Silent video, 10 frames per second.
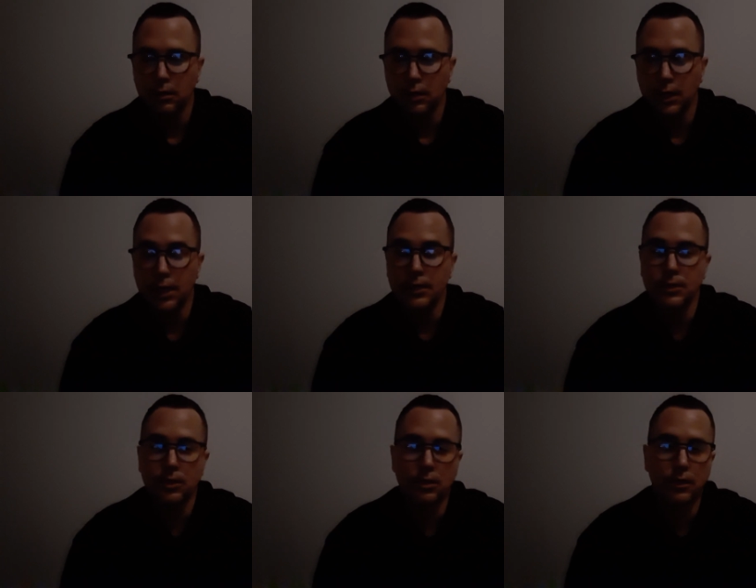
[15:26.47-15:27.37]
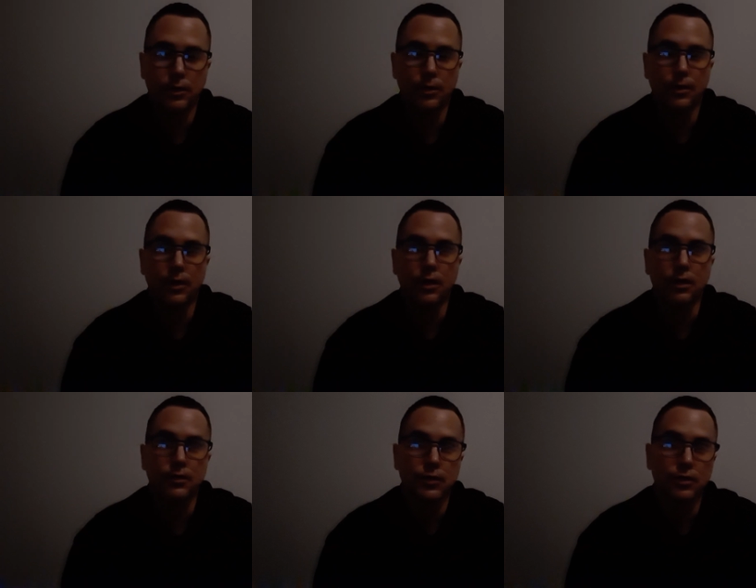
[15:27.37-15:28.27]
And that's another good thing.
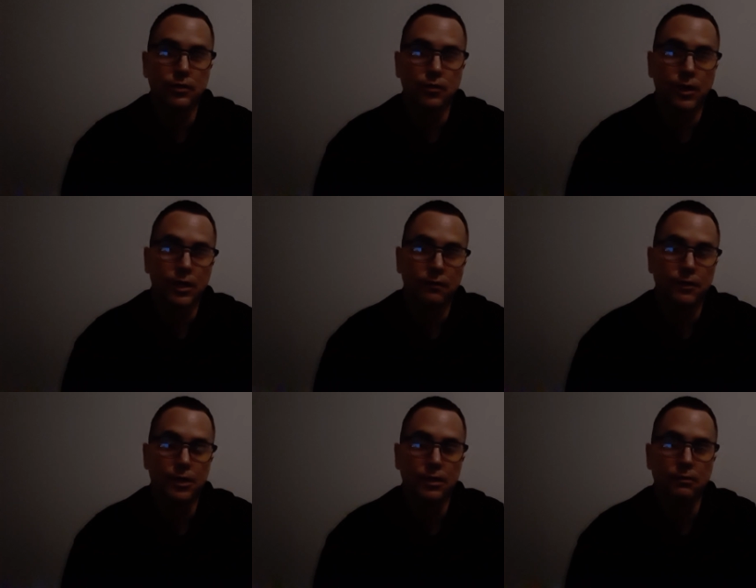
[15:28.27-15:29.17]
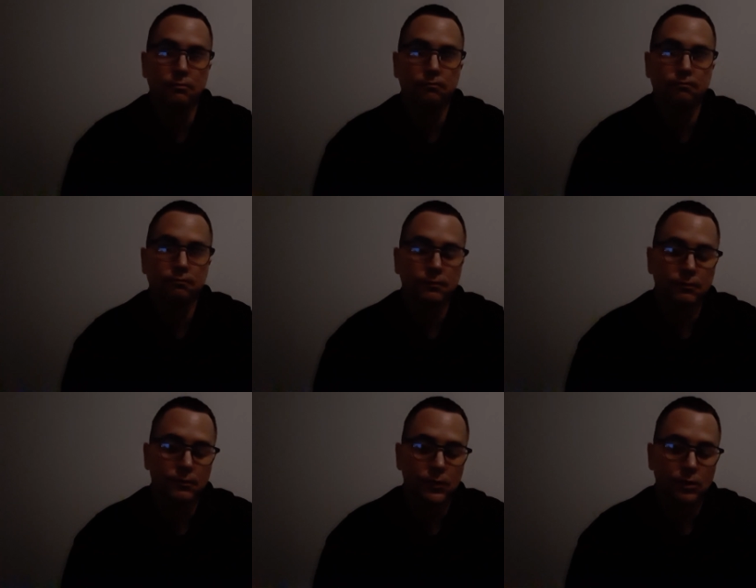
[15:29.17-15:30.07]
It's good to write every day.
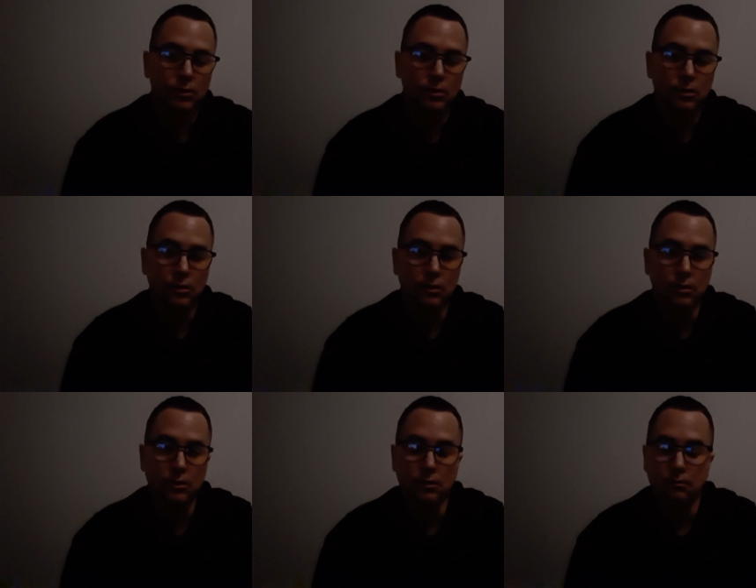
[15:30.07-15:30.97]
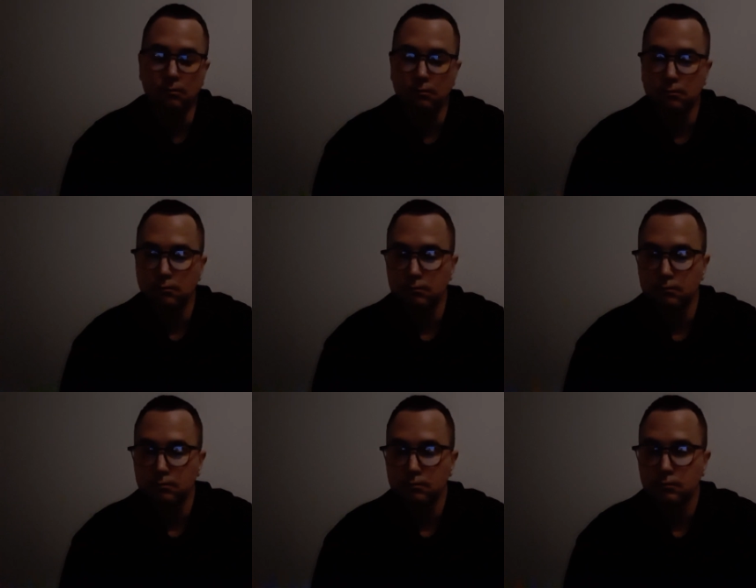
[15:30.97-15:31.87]
Um,
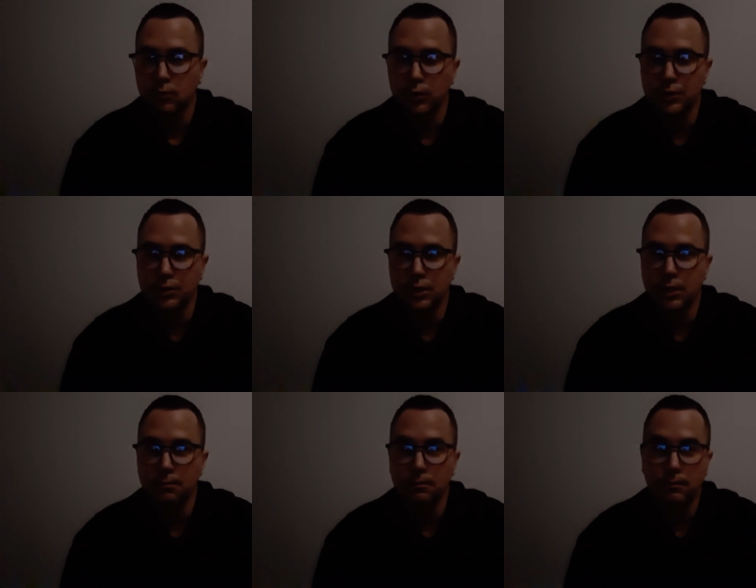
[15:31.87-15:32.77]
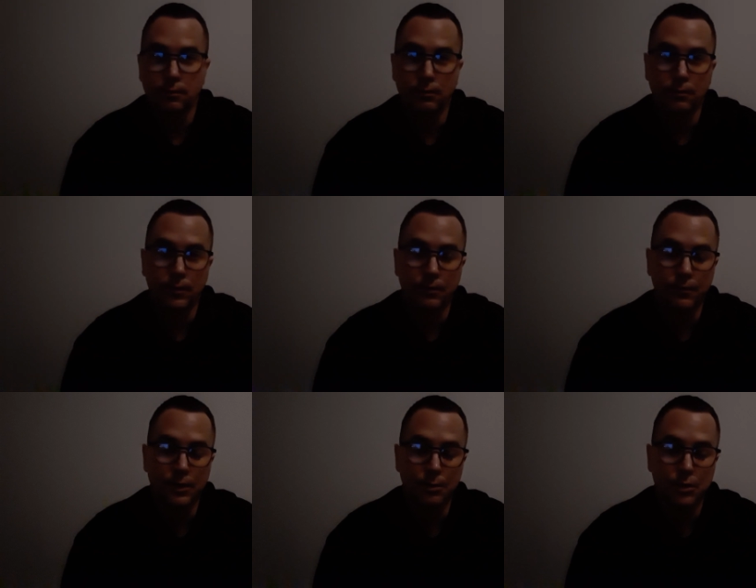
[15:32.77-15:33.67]
what's his name? The
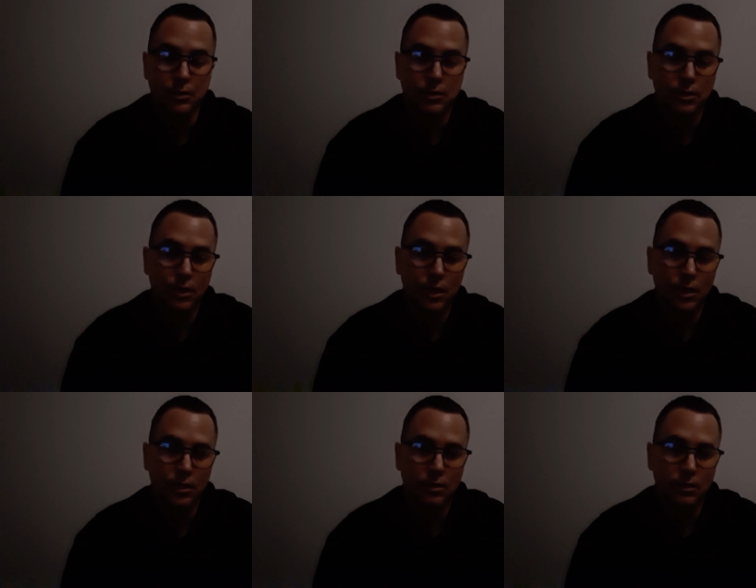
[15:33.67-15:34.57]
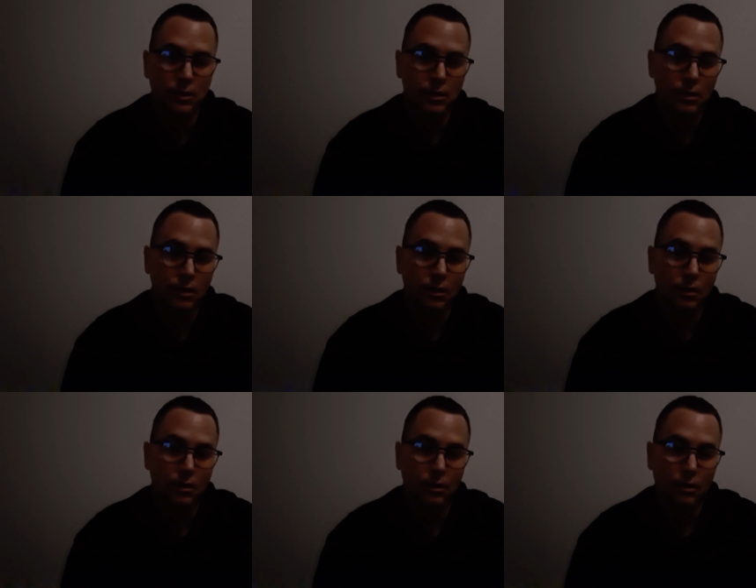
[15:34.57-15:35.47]
famous actor.
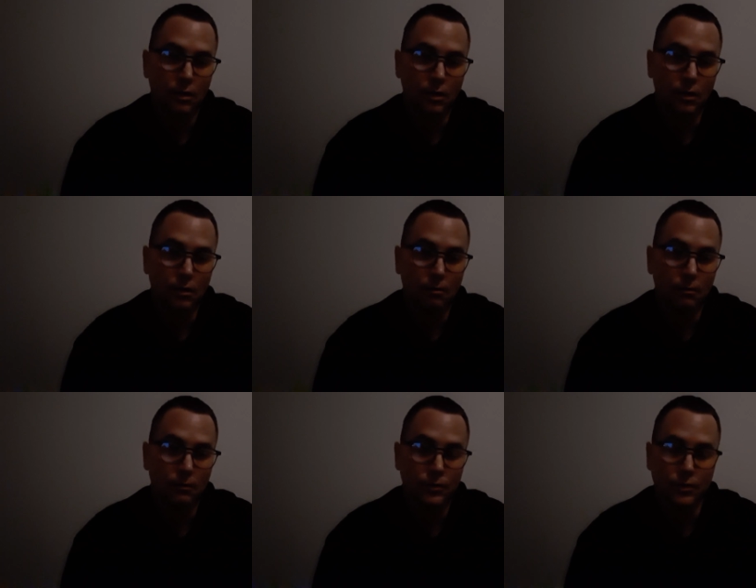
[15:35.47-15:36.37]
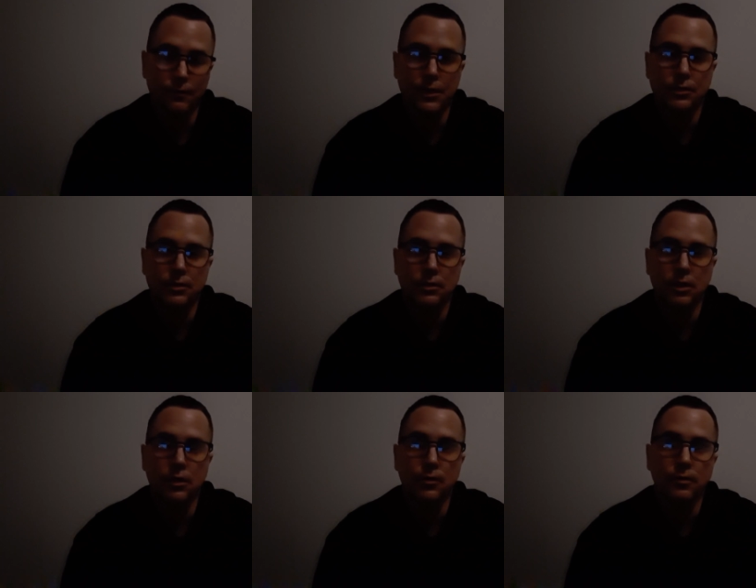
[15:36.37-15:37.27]
Um, Sylvester
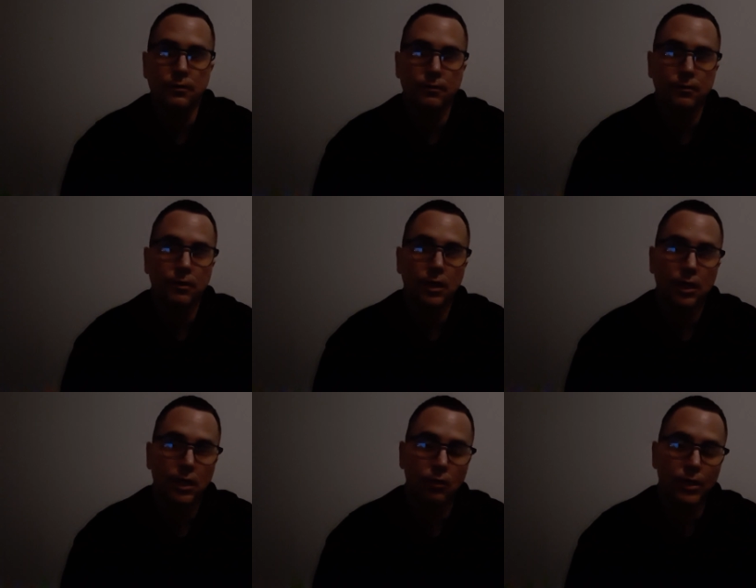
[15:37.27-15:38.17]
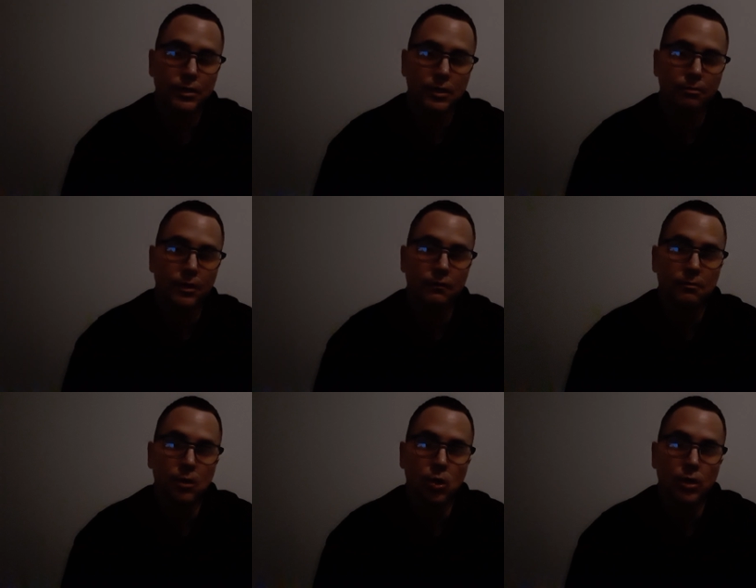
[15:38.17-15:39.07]
Stallone. He wakes up every
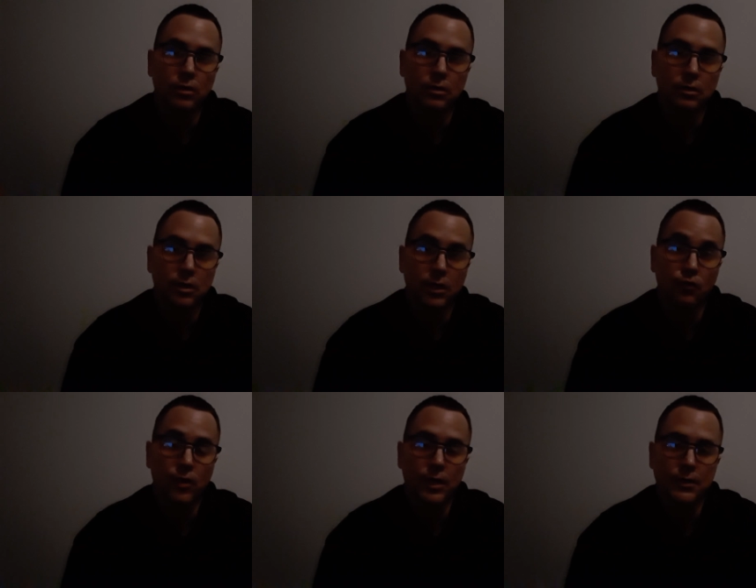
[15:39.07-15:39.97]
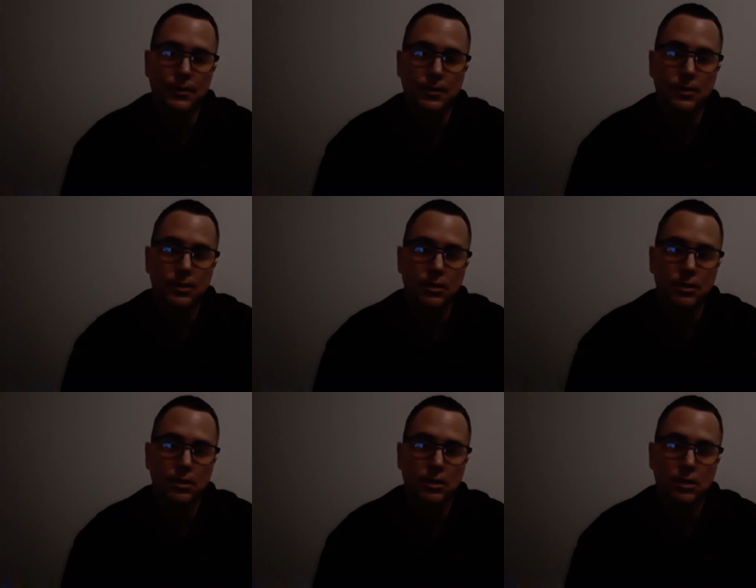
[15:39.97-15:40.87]
morning and writes.
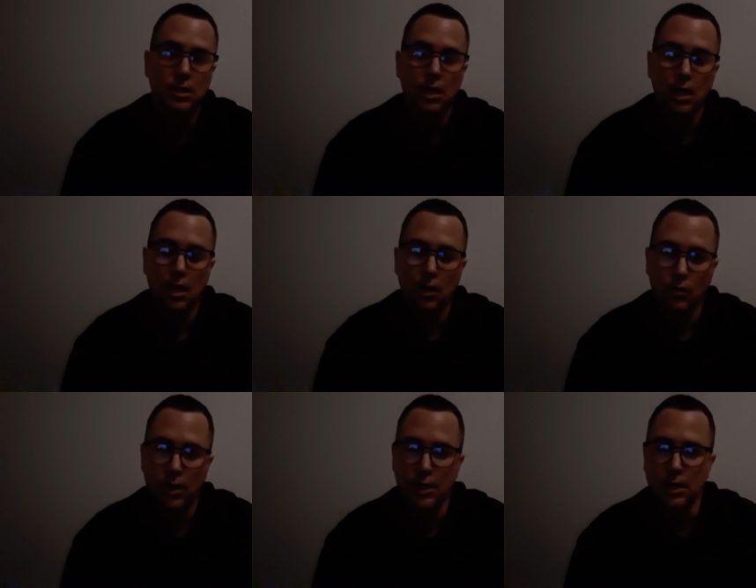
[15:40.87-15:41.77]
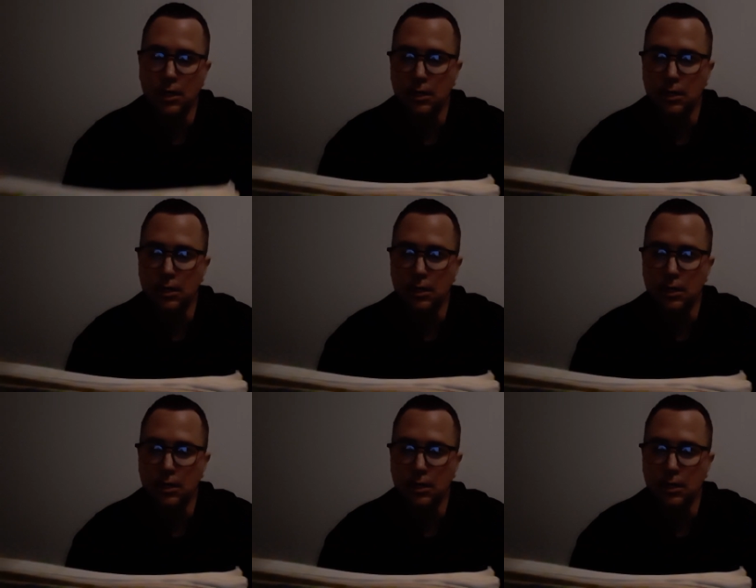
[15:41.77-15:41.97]
Writing.